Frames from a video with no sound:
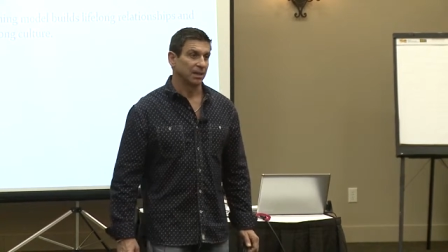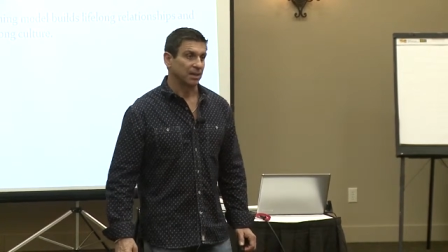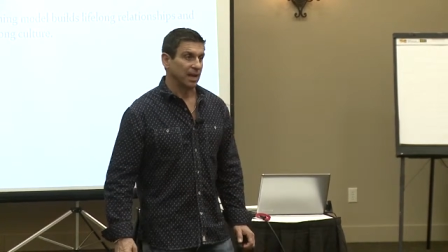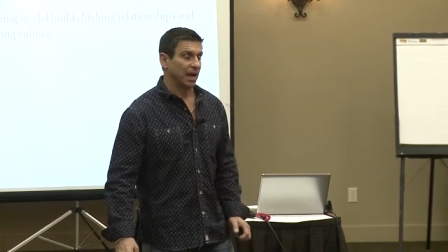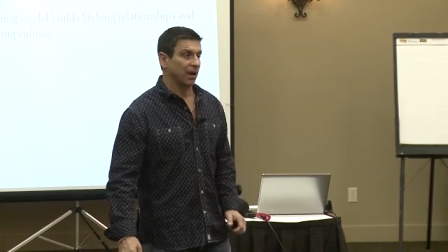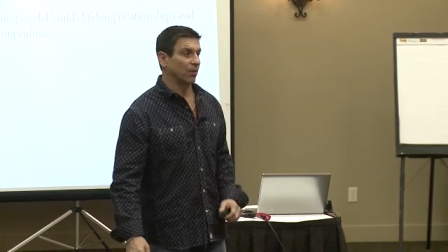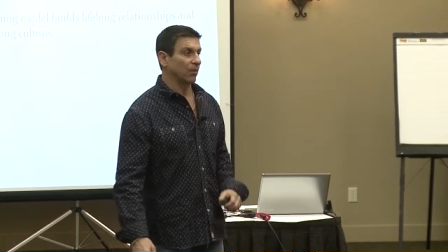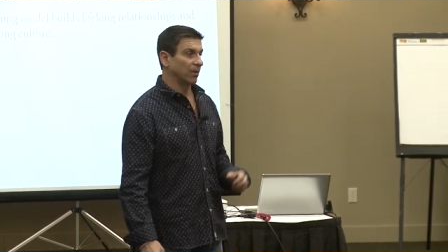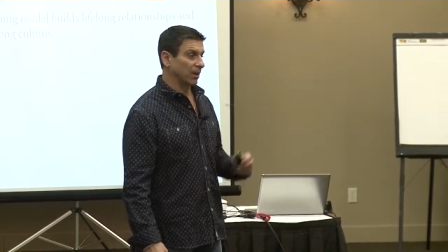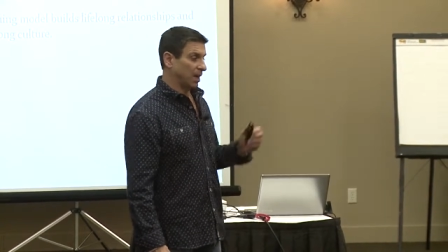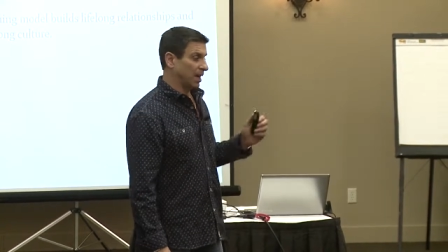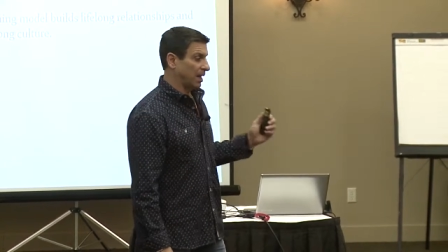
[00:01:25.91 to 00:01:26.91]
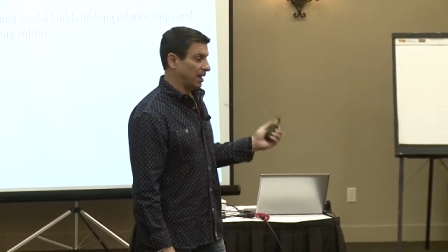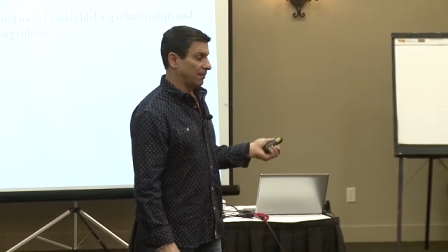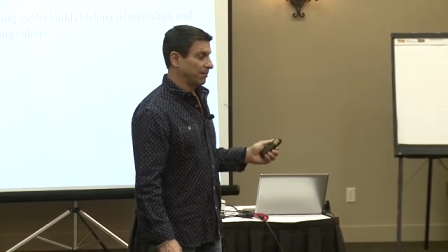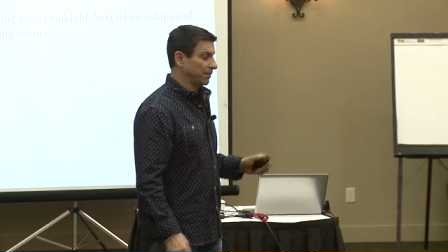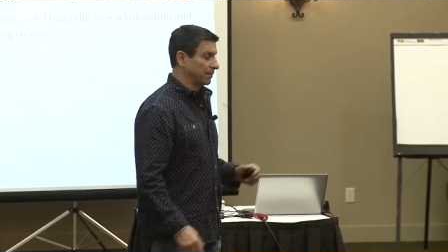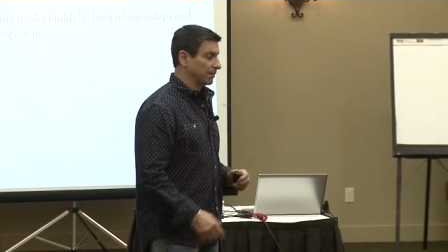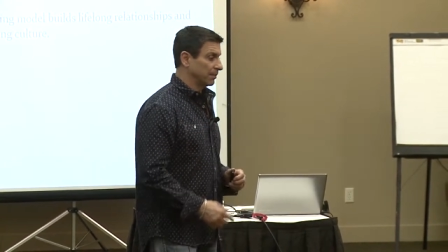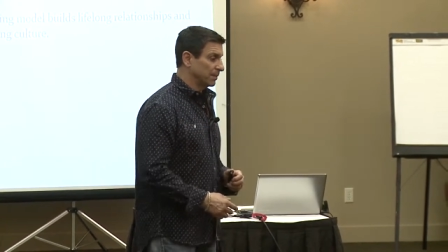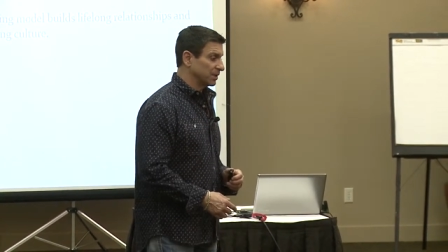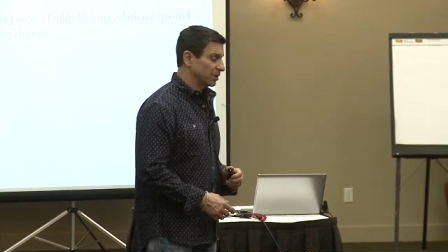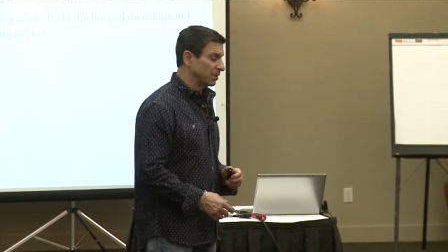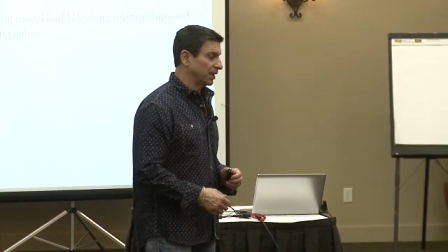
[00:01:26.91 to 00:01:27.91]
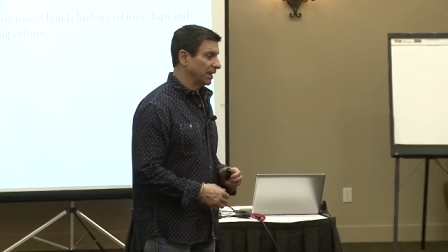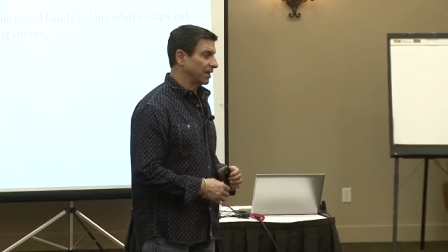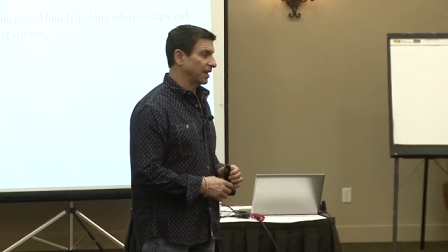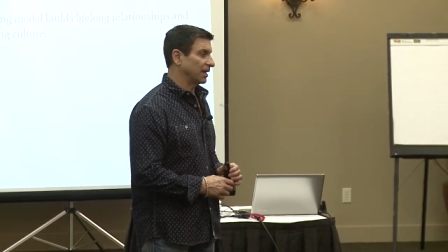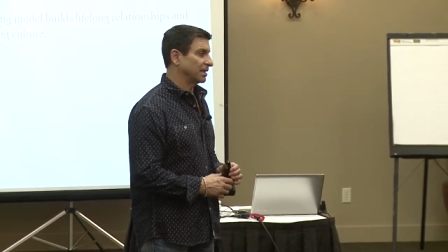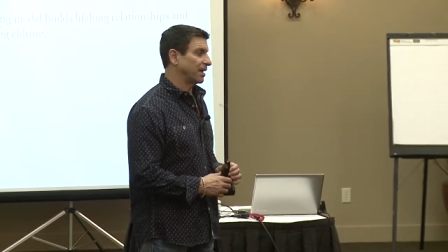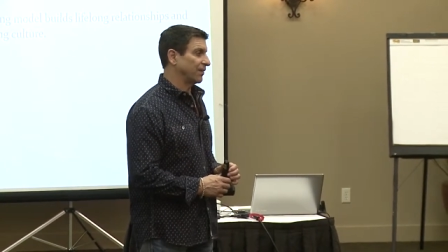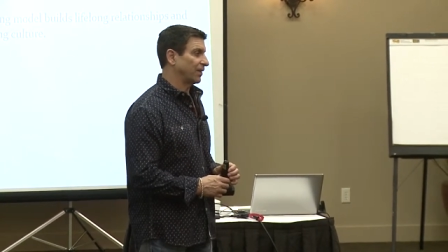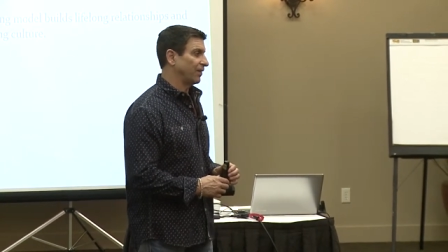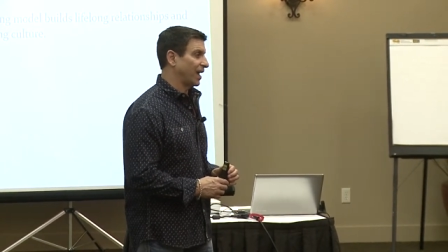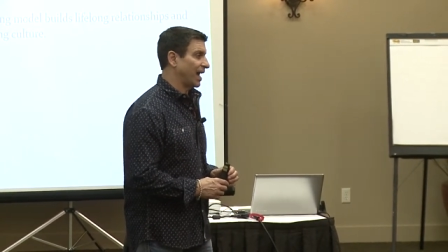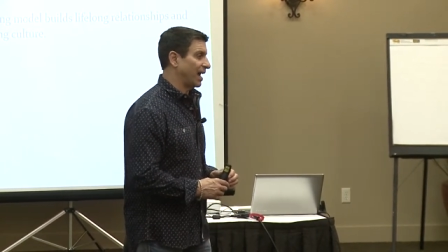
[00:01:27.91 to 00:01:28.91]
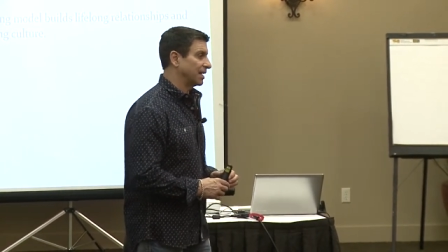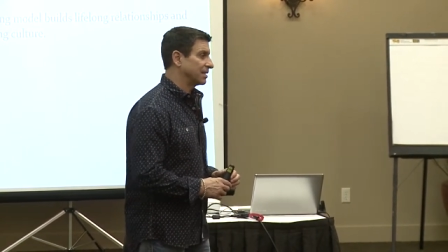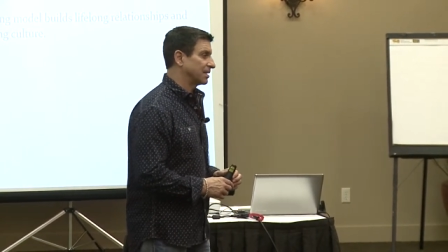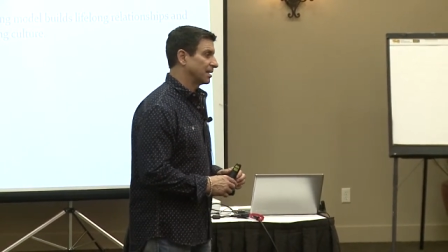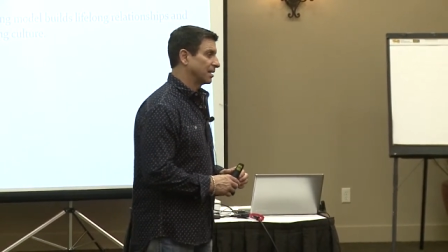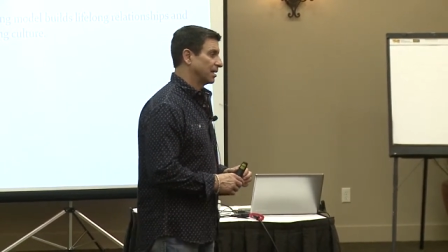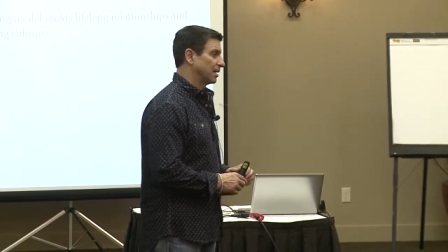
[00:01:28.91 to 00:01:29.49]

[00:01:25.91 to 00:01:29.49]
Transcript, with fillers: Now, uh, certainly things have advanced,